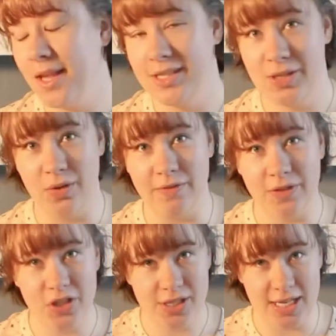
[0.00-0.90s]
So the
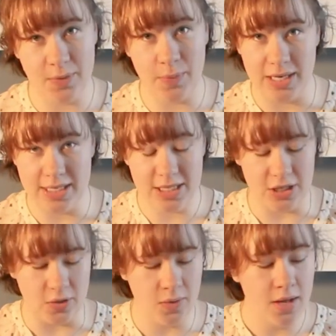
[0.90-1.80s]
first thing we need to
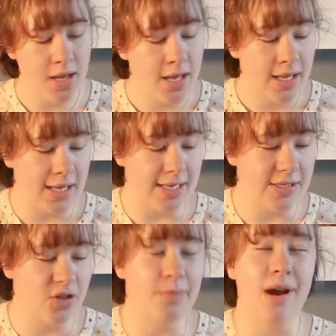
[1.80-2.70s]
do
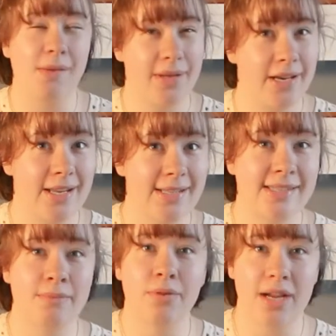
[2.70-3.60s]
is you're probably going to need
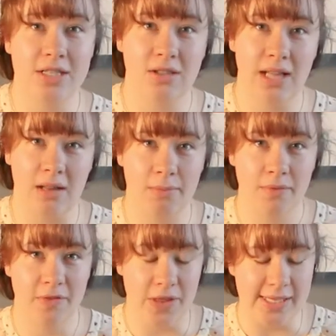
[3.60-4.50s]
some parental help
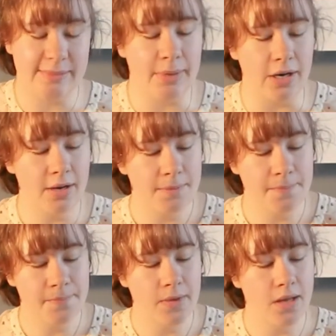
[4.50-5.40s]
for this part.
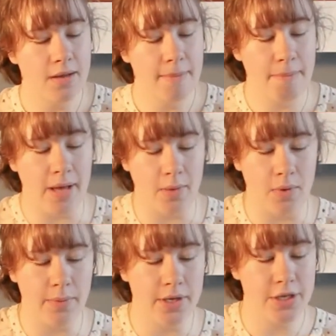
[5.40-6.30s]
But
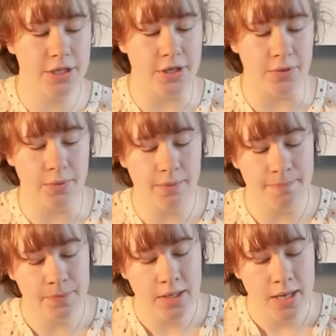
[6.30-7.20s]
what we're going to do
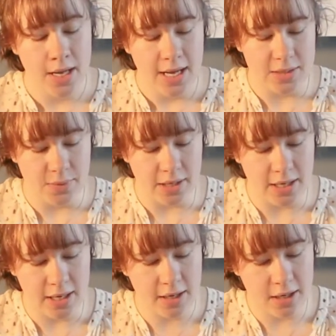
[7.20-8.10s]
is we're going to
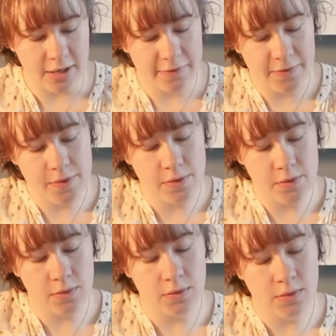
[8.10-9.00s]
cut off
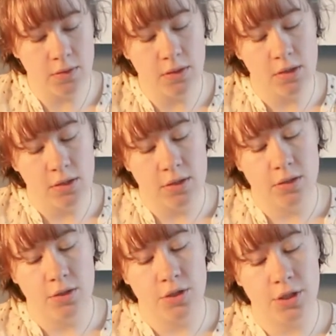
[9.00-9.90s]

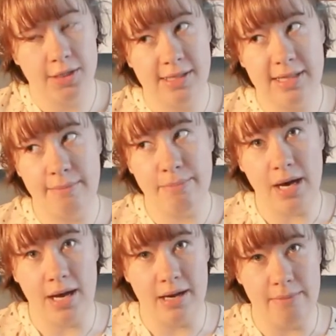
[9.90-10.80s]
just the
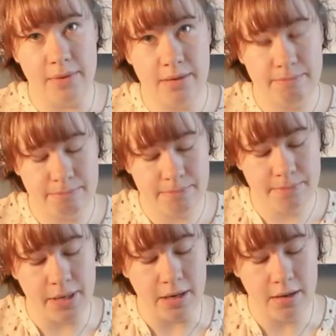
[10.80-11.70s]
bottom
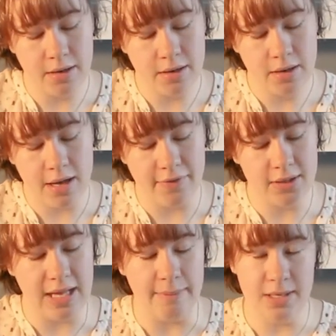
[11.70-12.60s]
part of
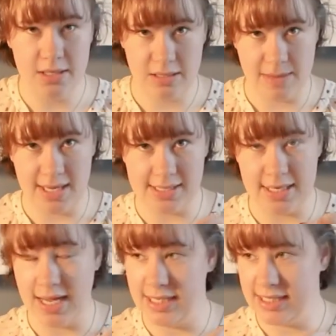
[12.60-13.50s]
our lemon to make us a
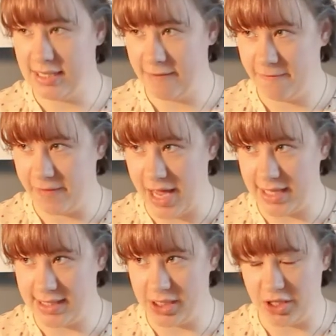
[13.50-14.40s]
nice
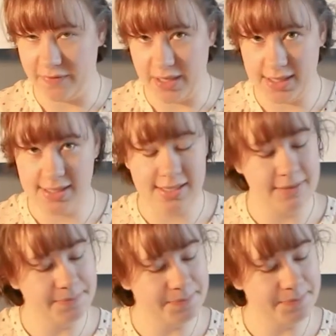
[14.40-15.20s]
flat surface.